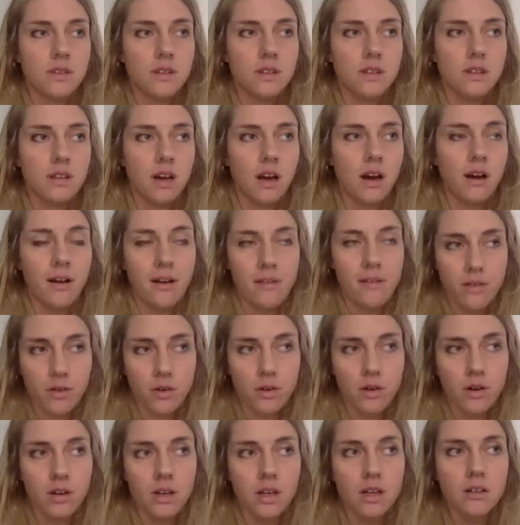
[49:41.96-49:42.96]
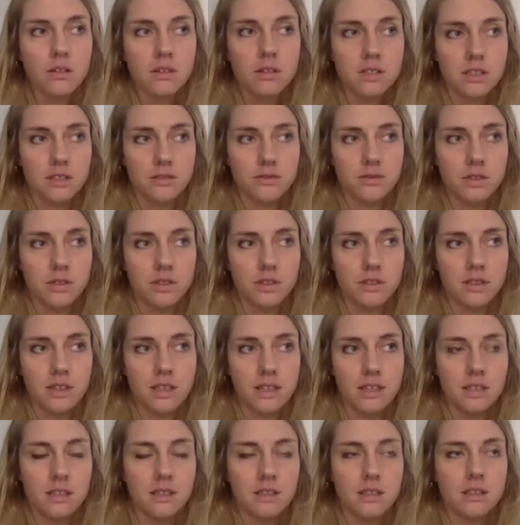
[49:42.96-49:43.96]
however, a little different
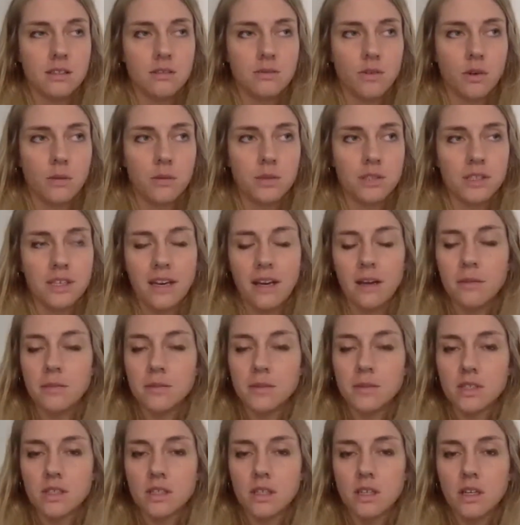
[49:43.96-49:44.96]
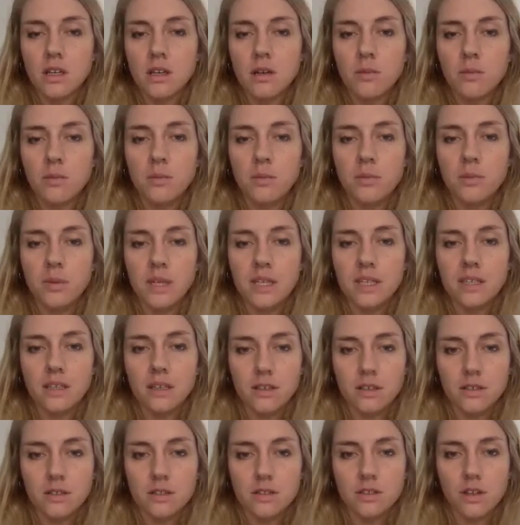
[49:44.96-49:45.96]
than Roman Games
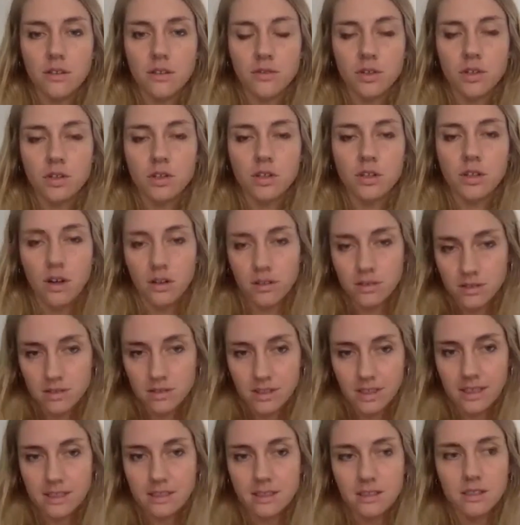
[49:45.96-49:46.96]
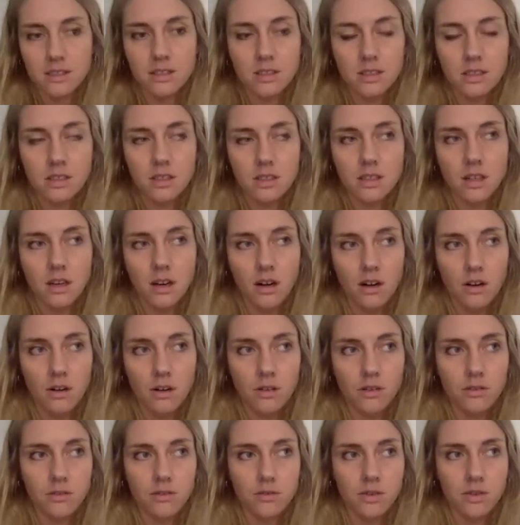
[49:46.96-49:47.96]
because of the content
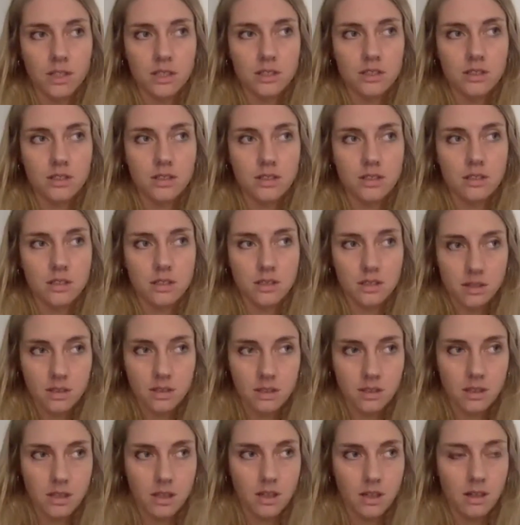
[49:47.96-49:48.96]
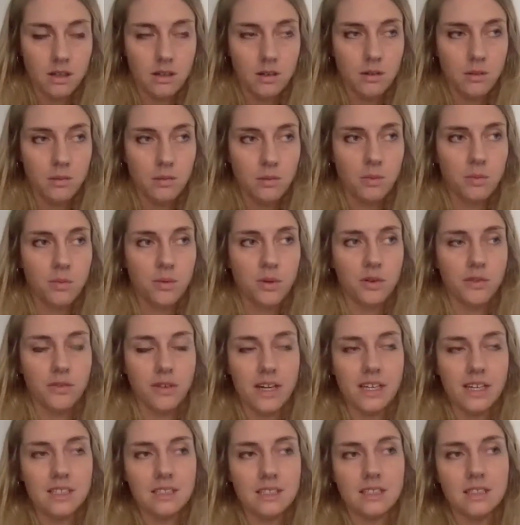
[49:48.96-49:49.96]
of what's um,
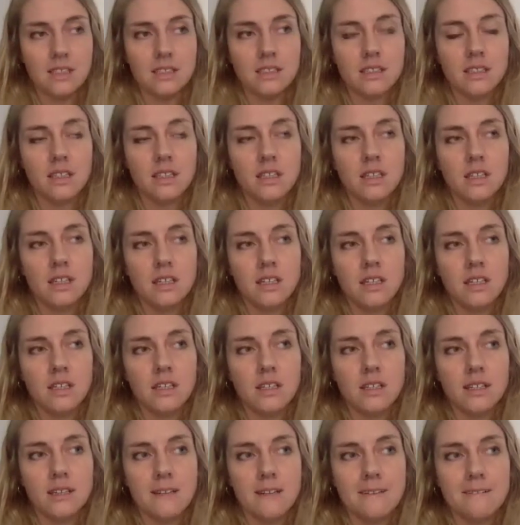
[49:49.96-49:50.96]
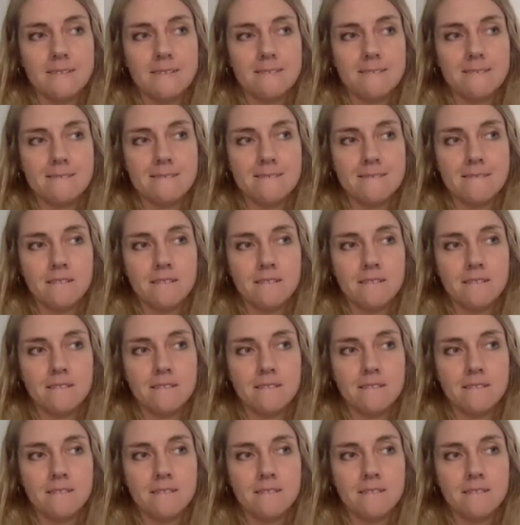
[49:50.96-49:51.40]
provided. Uh,